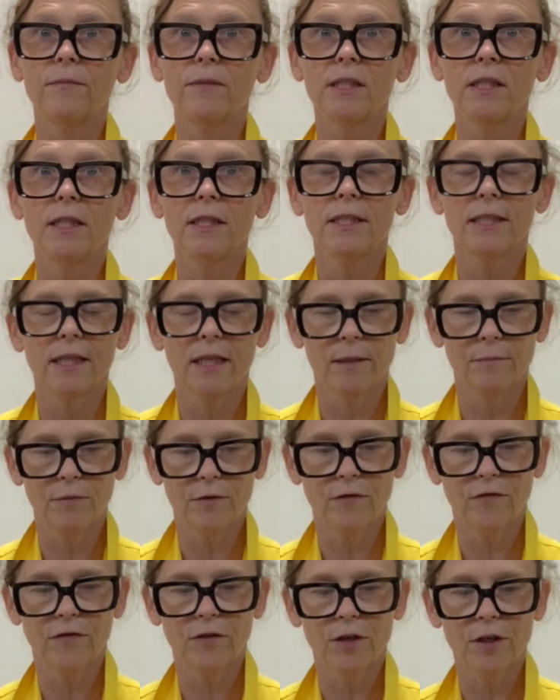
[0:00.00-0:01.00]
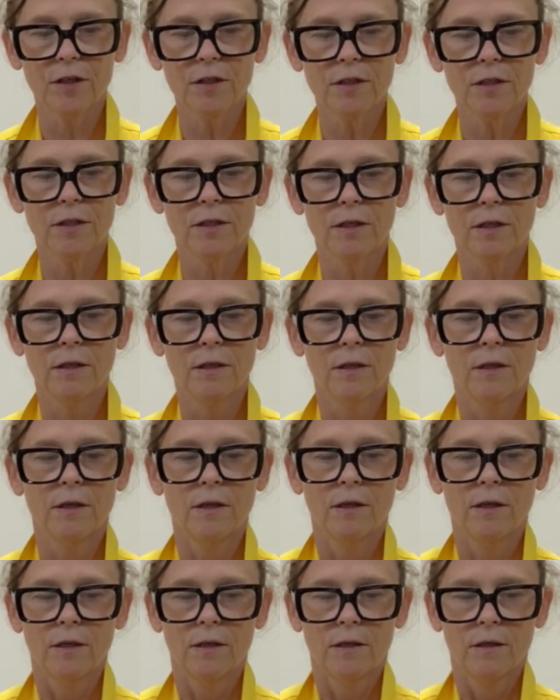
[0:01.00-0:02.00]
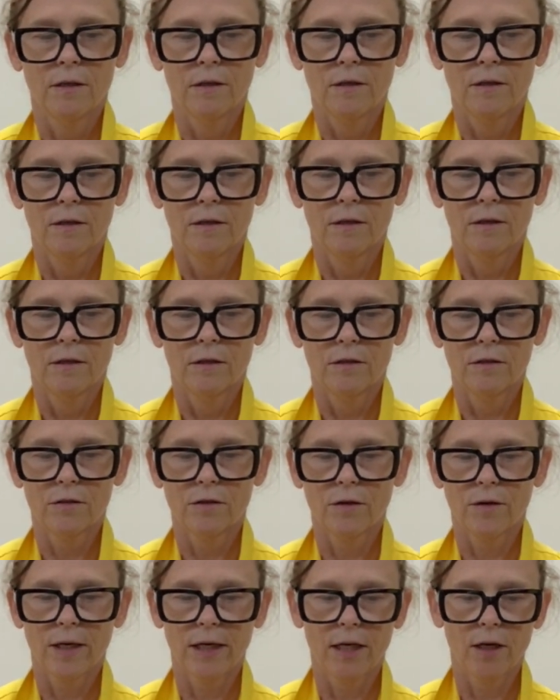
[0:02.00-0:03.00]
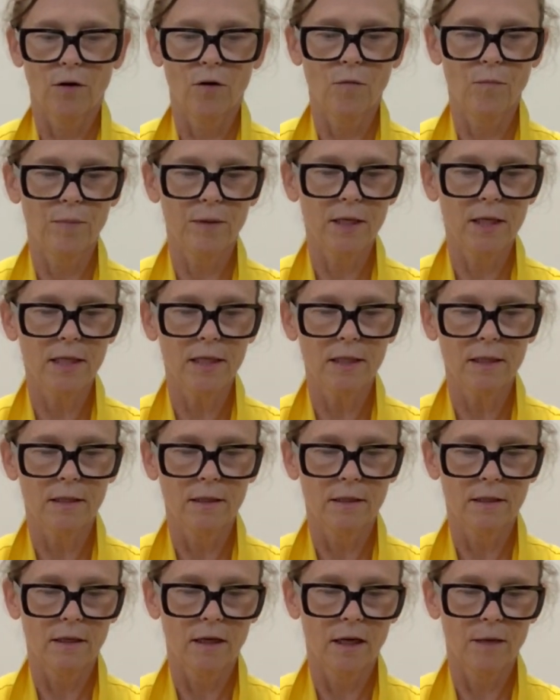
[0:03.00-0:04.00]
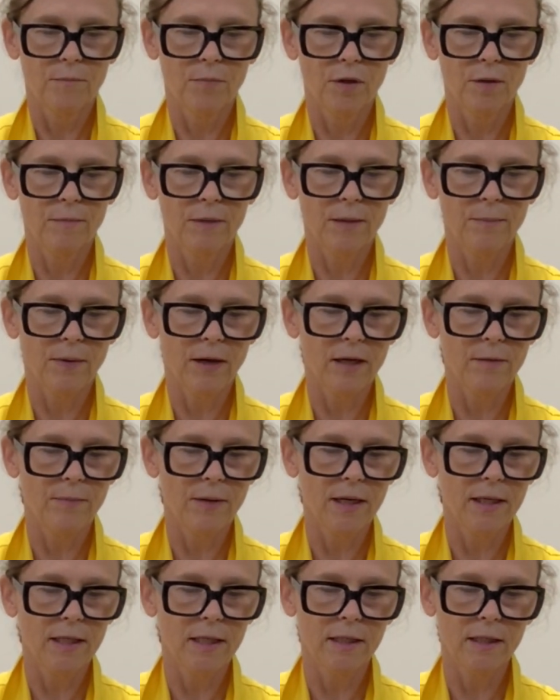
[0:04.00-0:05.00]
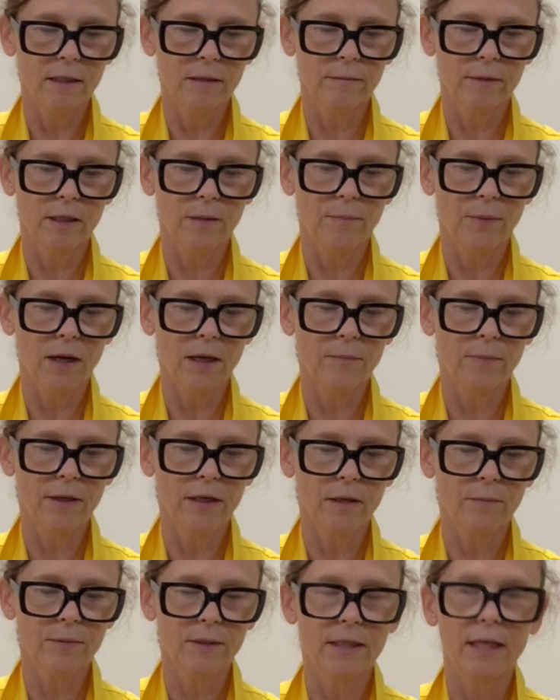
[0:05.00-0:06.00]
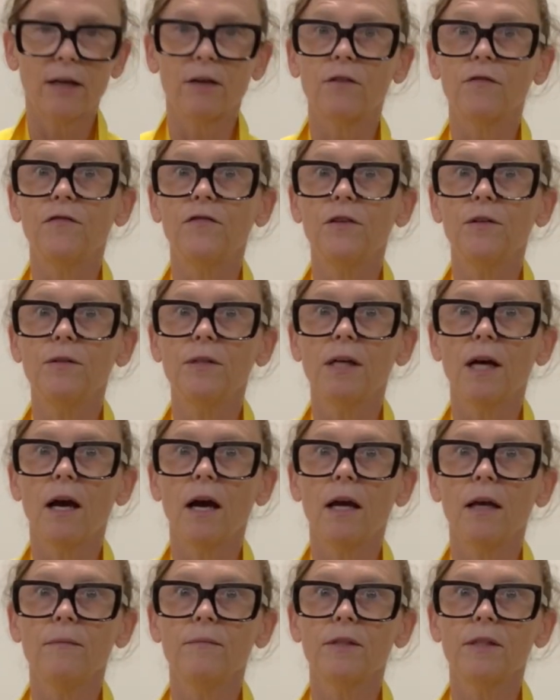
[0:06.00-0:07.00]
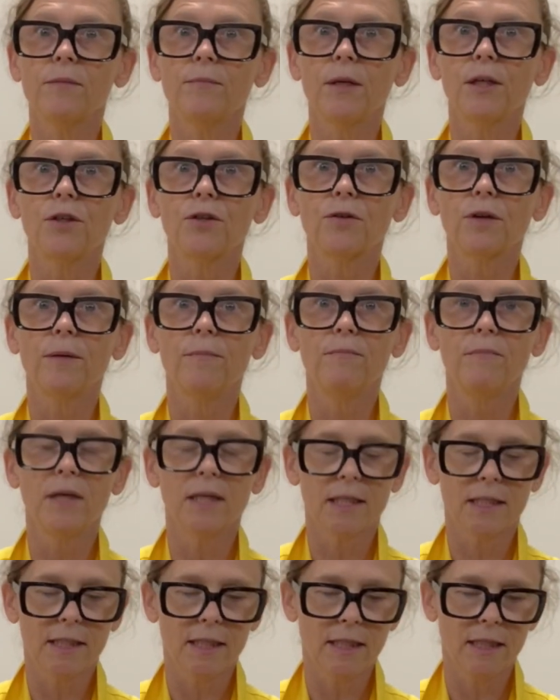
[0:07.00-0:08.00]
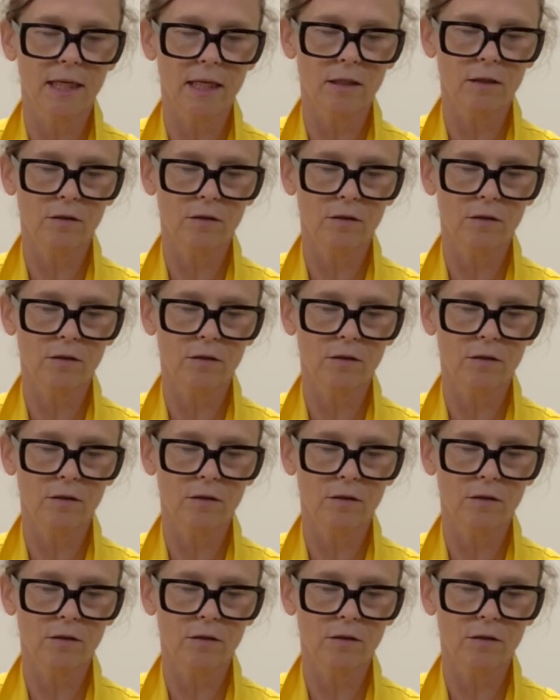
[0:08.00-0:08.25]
scene sample first. So I open it, I put my pipette in. I'm going to pipette up and down a few times to make sure I mix in that